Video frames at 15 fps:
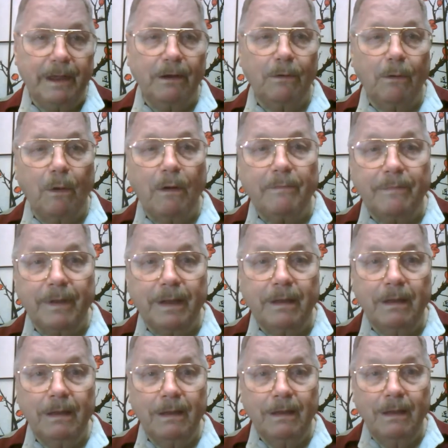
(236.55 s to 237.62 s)
or often
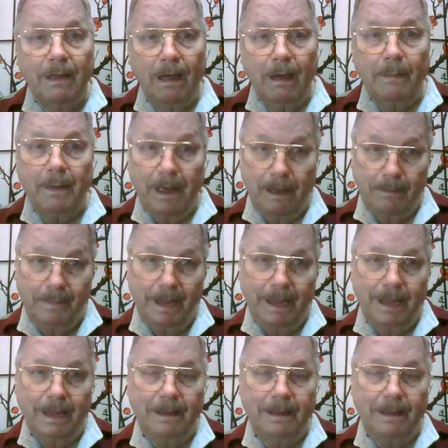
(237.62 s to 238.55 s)
about me.